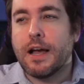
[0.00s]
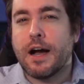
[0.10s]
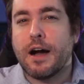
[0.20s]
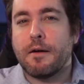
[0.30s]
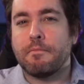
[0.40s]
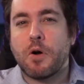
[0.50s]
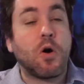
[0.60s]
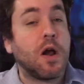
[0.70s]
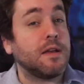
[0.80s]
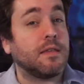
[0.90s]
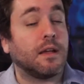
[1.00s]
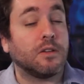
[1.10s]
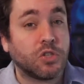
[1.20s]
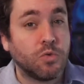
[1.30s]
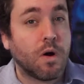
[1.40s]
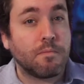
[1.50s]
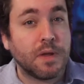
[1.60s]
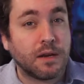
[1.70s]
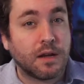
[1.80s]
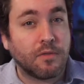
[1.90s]
Or anything else you want
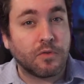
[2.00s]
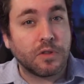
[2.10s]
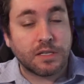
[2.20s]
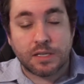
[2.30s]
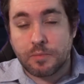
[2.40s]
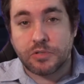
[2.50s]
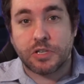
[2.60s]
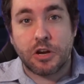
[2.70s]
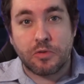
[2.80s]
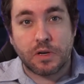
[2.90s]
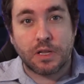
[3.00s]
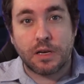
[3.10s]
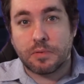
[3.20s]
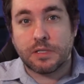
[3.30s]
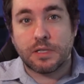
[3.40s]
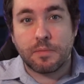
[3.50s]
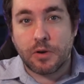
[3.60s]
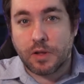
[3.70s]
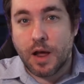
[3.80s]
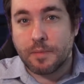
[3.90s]
me to cover that's cybersecurity related, please let me
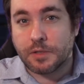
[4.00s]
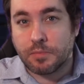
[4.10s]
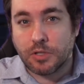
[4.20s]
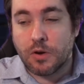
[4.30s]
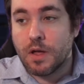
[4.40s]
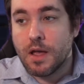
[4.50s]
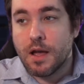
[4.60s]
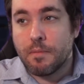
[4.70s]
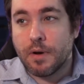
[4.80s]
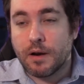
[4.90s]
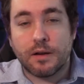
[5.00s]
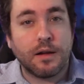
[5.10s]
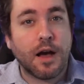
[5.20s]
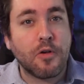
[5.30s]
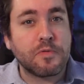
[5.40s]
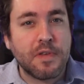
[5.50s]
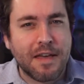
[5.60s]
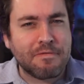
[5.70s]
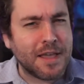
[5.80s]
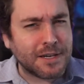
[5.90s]
know in the comments below. But other than
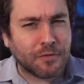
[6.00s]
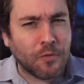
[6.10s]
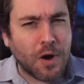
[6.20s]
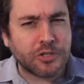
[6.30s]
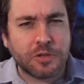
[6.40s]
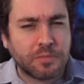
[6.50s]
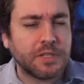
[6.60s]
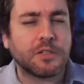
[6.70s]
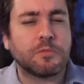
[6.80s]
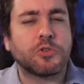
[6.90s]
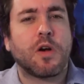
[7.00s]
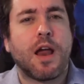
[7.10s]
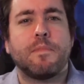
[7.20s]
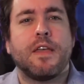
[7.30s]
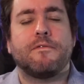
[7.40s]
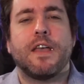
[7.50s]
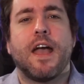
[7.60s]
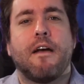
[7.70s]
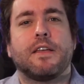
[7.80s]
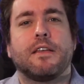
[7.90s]
that, thanks for watching. Please subscribe if you
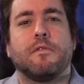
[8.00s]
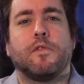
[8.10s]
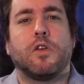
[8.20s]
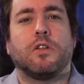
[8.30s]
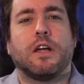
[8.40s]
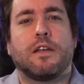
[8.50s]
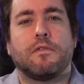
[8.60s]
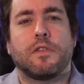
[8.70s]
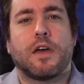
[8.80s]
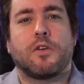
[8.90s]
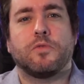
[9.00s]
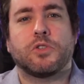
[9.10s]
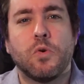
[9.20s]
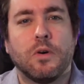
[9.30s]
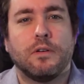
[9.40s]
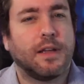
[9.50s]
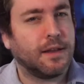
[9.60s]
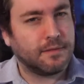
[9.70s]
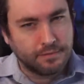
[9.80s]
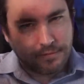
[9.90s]
haven't. Give the video a like if you thought it was cool,
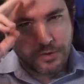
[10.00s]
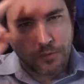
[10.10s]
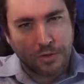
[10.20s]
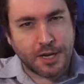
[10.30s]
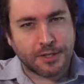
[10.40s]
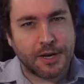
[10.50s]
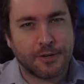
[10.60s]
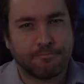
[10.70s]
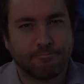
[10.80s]
and we'll talk later.